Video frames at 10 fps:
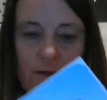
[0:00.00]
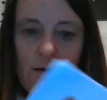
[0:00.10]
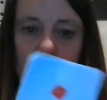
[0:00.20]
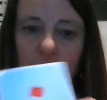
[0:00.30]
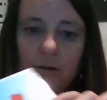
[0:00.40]

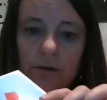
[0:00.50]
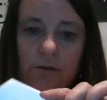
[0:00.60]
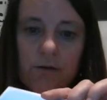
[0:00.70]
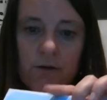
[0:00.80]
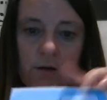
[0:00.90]
Oh look,
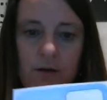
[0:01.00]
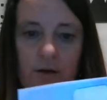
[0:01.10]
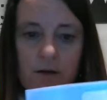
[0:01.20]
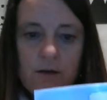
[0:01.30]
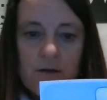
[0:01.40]

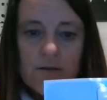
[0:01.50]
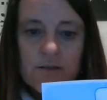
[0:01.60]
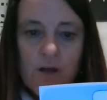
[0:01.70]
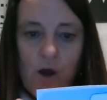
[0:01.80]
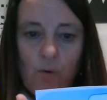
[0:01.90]

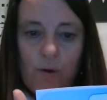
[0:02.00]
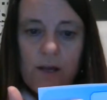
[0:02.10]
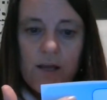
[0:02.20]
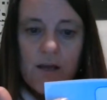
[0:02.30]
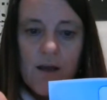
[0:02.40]
it's
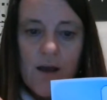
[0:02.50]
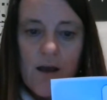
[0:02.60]
only